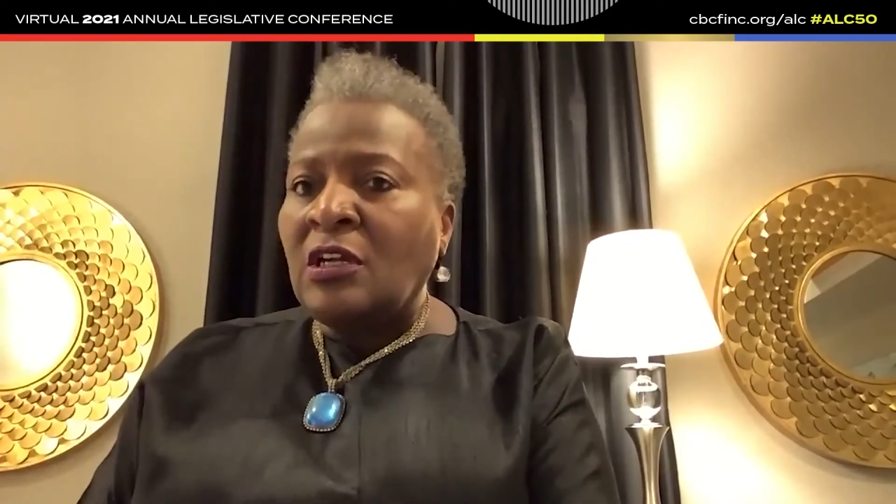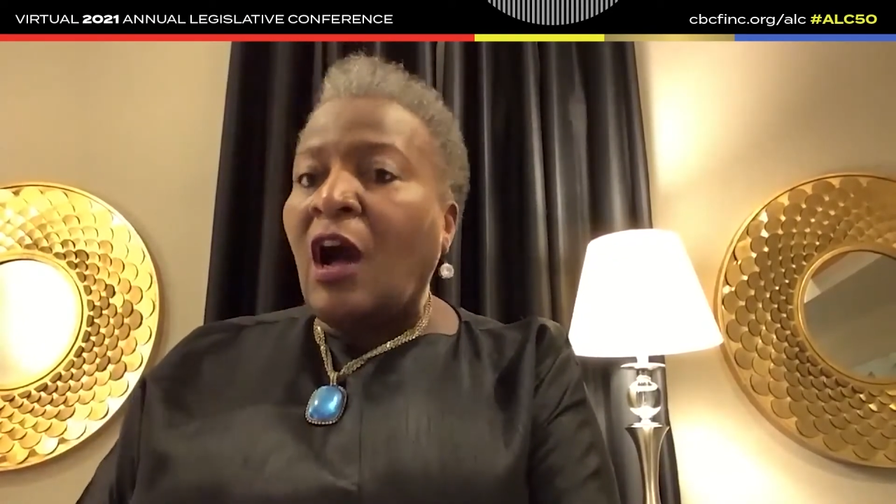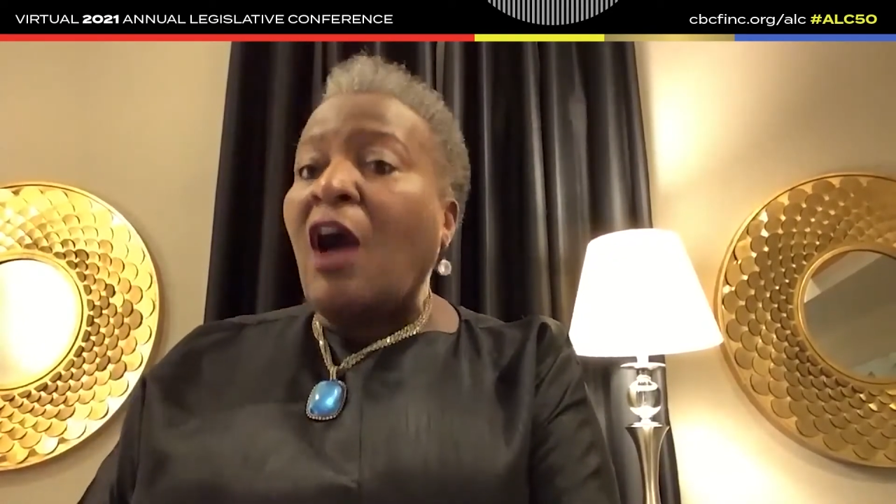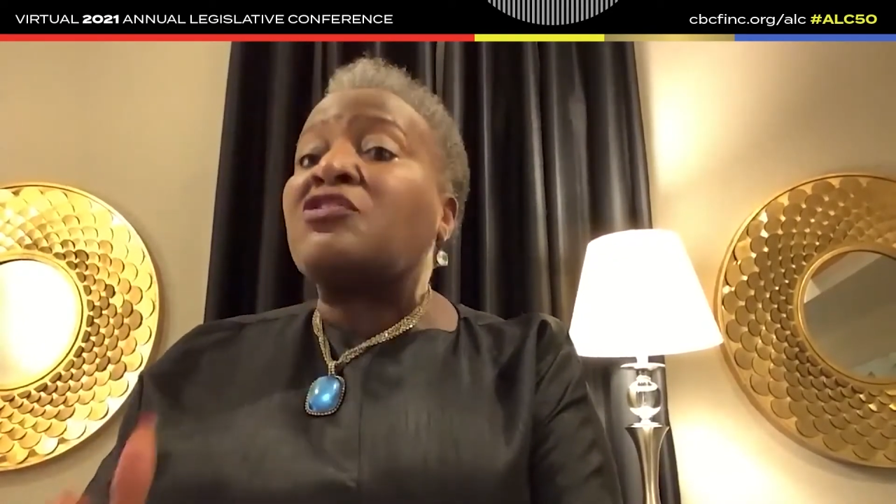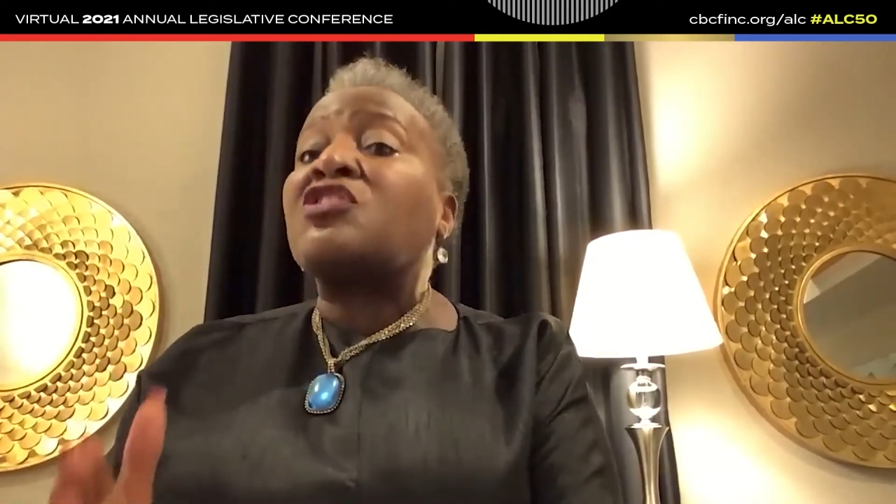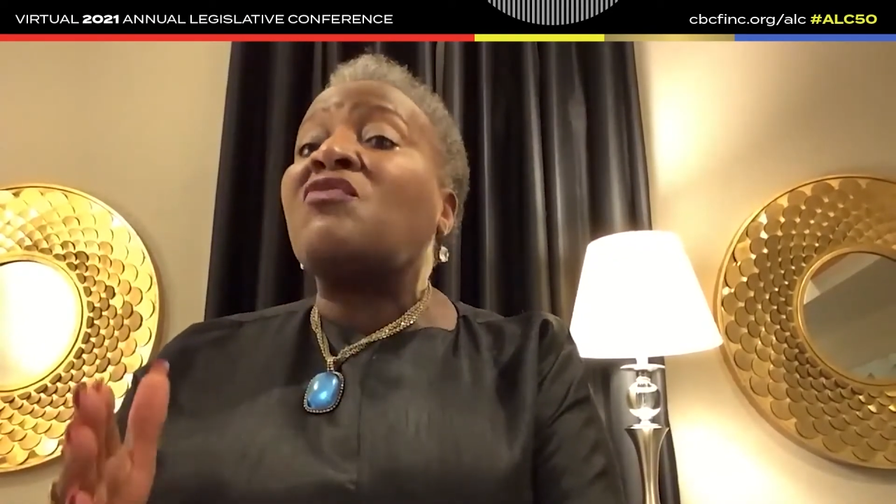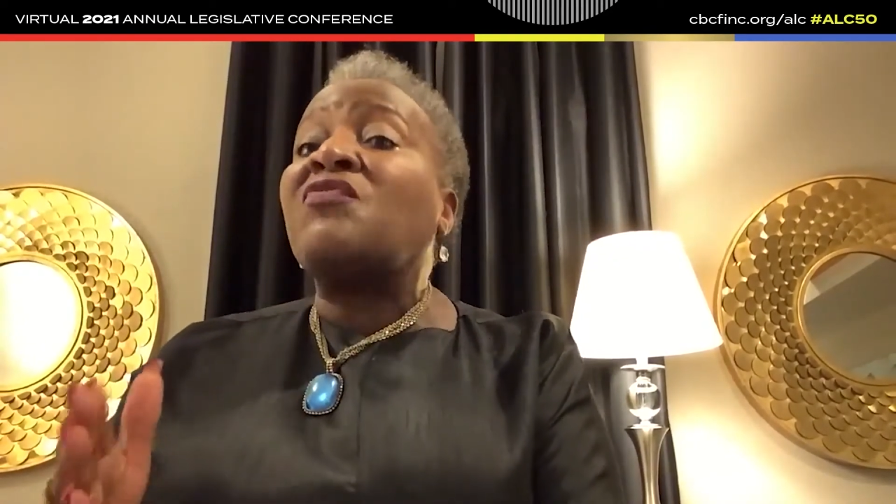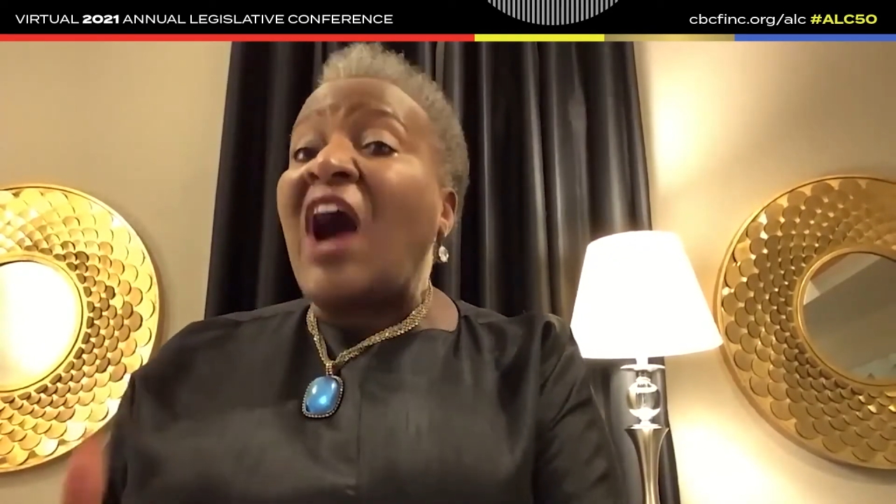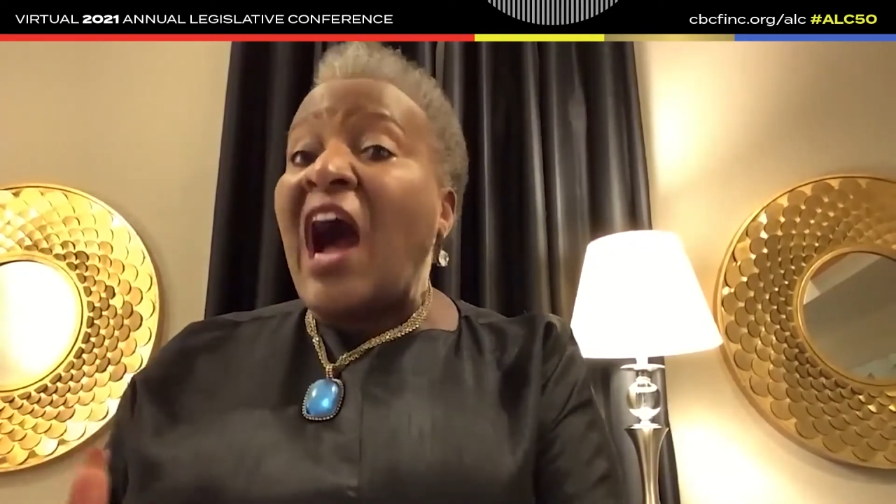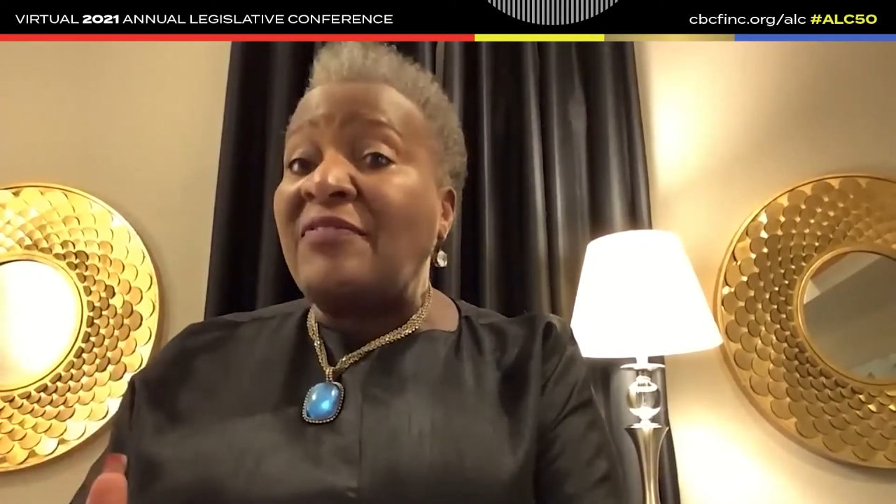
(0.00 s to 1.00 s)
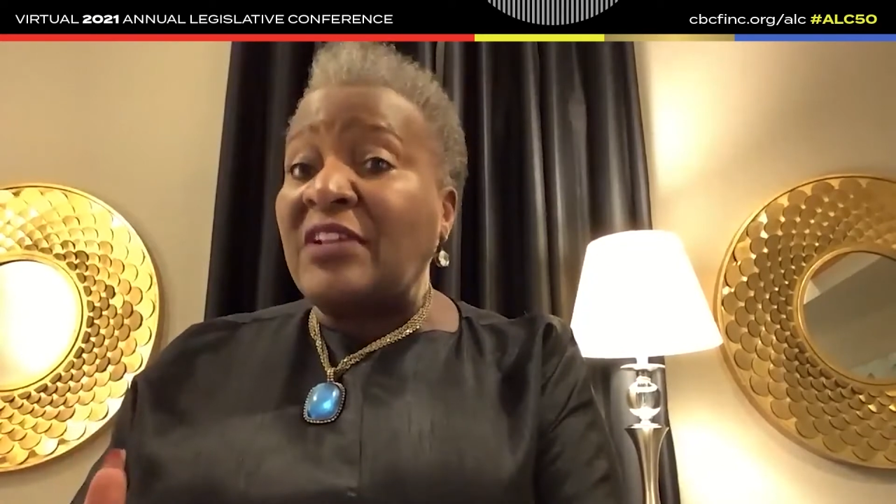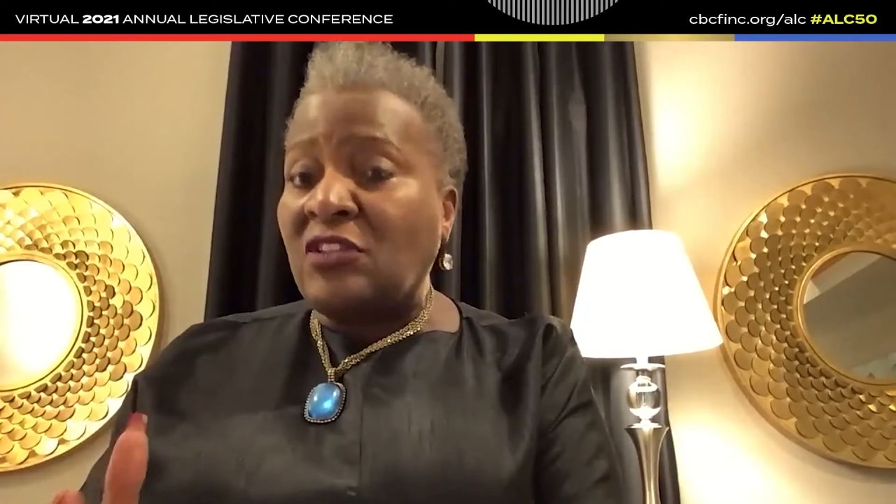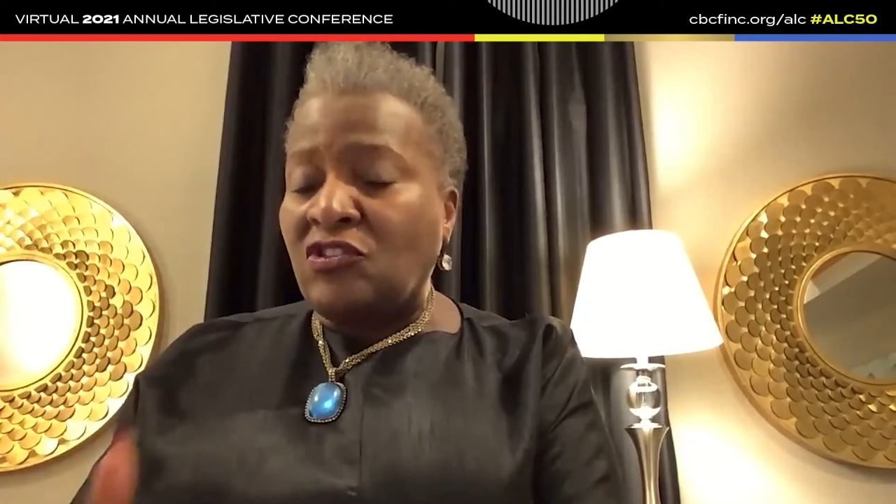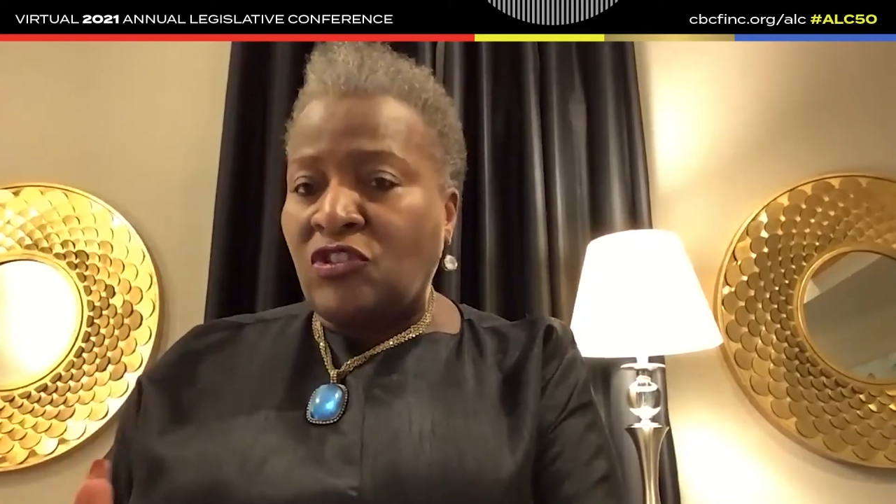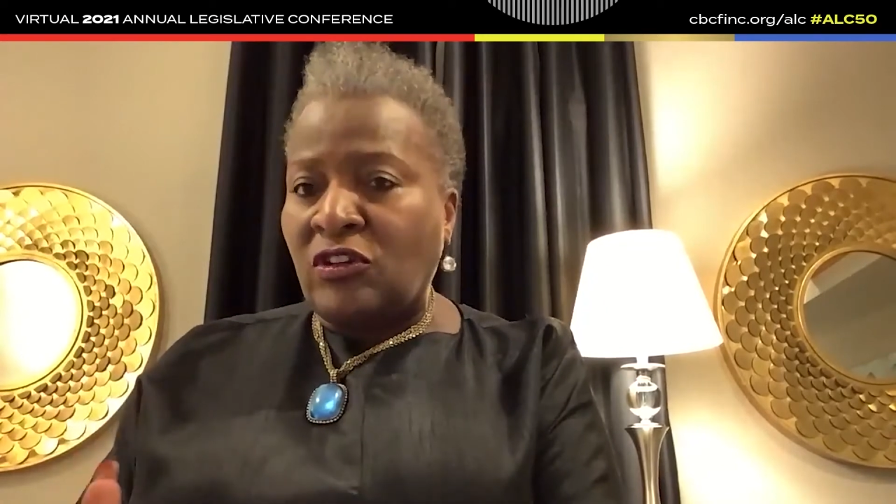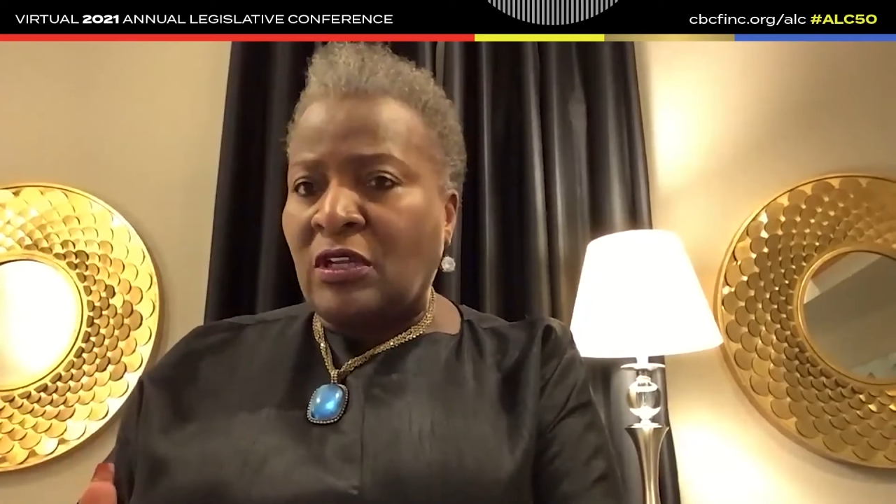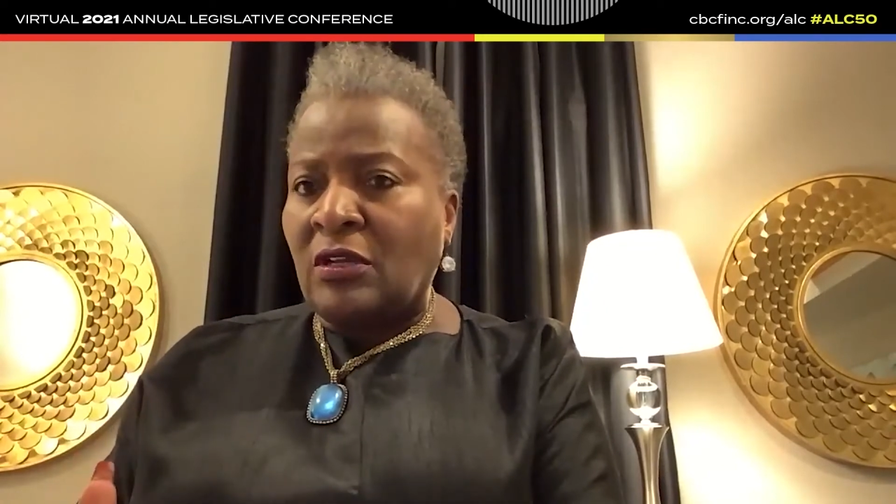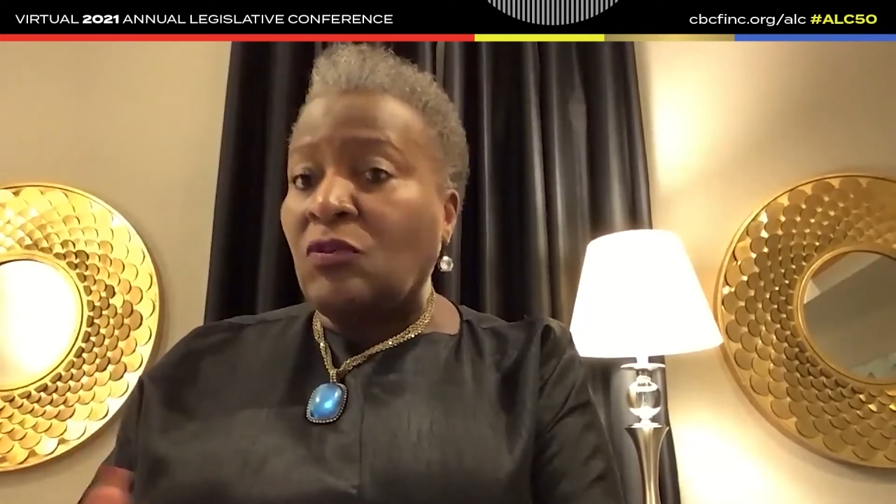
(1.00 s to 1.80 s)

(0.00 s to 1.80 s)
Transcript: of surviving the journey.